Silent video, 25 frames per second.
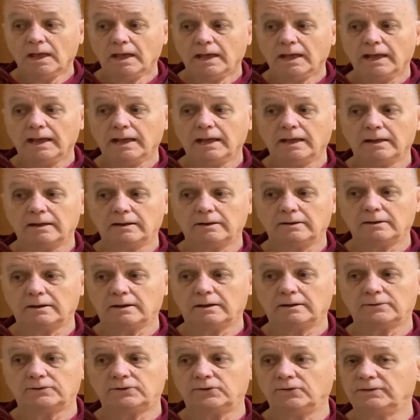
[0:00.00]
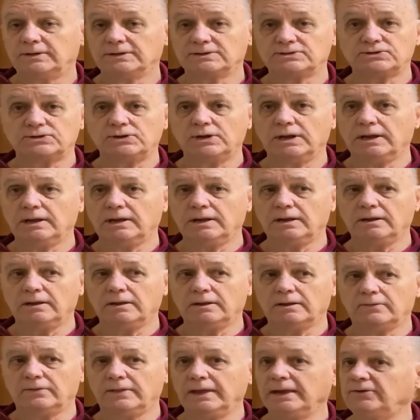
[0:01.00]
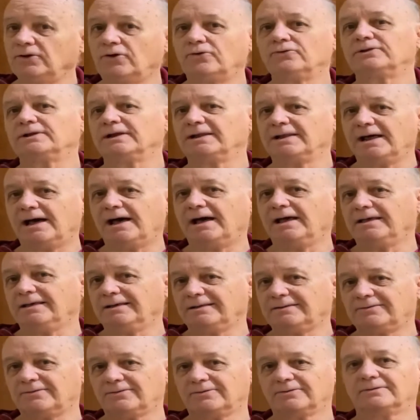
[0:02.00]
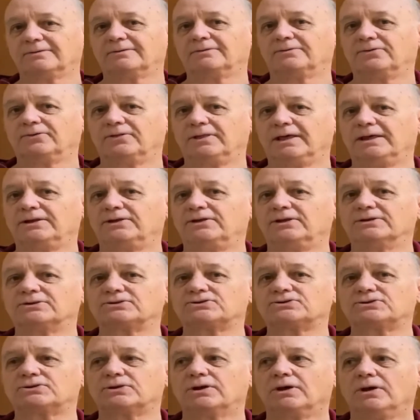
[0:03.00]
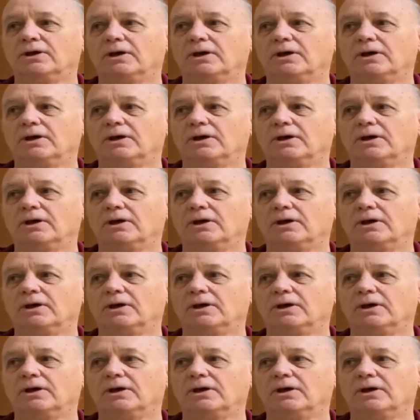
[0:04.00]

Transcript: And to this day, they don't deny it. They just,